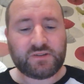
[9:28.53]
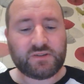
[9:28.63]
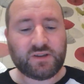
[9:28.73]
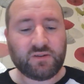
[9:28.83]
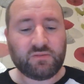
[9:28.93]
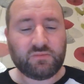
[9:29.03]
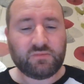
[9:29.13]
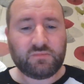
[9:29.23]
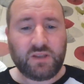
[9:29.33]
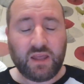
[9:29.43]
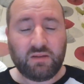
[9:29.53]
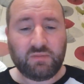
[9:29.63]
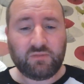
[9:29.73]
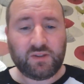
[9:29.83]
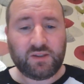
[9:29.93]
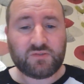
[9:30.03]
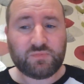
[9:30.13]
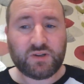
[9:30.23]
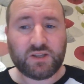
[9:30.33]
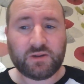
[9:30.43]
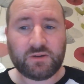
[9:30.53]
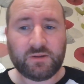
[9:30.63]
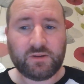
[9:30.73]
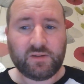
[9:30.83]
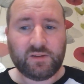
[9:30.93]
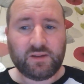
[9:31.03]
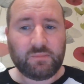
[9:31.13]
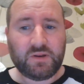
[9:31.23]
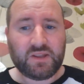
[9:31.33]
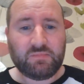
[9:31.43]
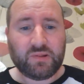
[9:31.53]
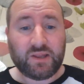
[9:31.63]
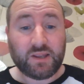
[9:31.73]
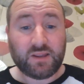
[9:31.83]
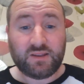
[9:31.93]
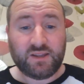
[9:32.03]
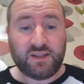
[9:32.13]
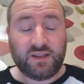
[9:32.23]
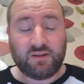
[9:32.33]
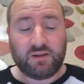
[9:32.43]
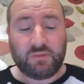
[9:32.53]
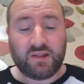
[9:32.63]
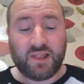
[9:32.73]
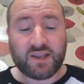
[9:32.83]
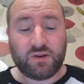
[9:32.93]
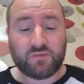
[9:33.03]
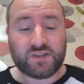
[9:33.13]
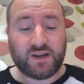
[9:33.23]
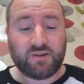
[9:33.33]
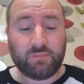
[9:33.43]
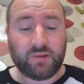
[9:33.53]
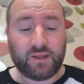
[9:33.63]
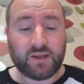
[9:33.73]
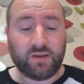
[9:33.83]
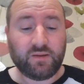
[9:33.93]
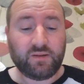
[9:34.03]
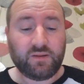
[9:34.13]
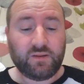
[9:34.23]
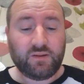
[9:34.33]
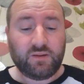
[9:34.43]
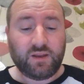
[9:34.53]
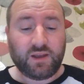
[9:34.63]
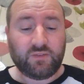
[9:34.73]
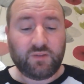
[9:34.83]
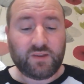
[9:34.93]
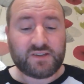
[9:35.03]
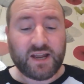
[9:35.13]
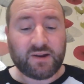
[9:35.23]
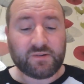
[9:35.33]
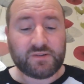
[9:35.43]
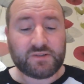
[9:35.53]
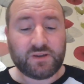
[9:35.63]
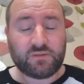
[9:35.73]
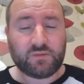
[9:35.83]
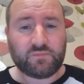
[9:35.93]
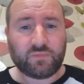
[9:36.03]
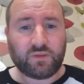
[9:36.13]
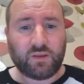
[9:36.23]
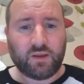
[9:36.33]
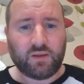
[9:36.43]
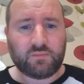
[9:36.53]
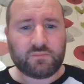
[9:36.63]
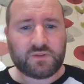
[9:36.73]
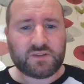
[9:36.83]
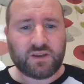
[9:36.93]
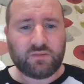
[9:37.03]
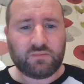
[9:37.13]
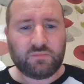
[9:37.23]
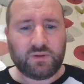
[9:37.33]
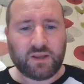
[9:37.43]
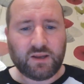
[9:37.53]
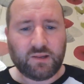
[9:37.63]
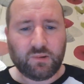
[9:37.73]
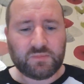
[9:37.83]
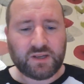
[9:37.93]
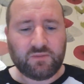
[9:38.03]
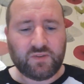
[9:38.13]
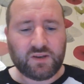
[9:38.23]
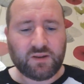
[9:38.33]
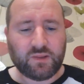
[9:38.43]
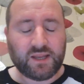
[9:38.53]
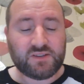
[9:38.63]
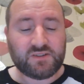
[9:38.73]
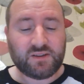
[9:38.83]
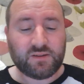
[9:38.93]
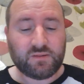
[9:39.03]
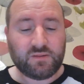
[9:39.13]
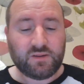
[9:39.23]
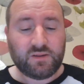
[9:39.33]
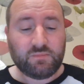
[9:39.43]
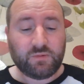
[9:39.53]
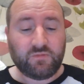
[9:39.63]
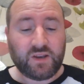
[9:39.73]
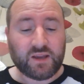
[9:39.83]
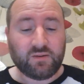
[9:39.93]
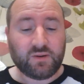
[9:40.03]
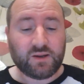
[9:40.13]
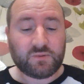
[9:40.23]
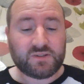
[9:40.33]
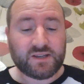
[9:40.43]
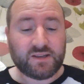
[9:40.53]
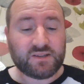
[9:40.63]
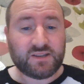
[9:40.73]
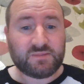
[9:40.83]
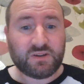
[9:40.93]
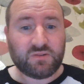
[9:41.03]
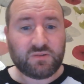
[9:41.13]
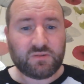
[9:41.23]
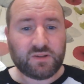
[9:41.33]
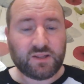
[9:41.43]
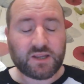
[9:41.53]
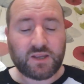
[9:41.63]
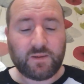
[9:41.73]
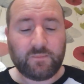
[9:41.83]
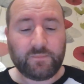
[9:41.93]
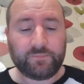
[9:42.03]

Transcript: So yeah, I think it's pretty good. I'm gonna keep playing it, you know, I like it enough to carry on playing it after the first hour or so. So yeah, I'll update a video later, but for now I would say it's been good. I like it.